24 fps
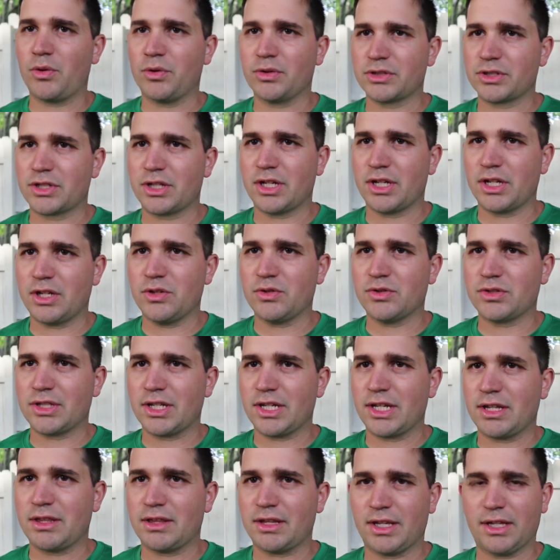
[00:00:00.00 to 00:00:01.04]
one's going to use
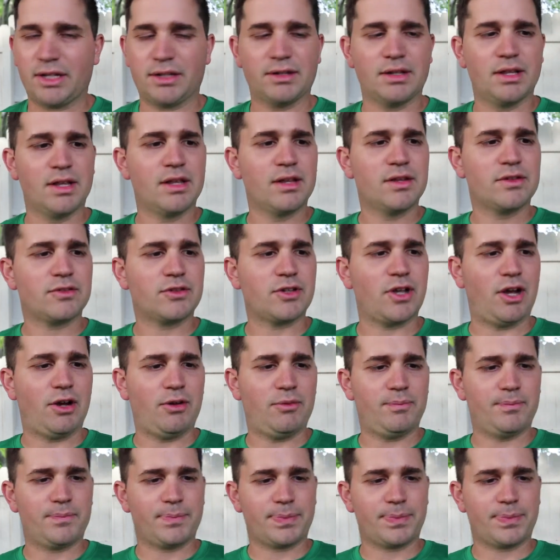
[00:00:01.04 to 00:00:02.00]
anything. So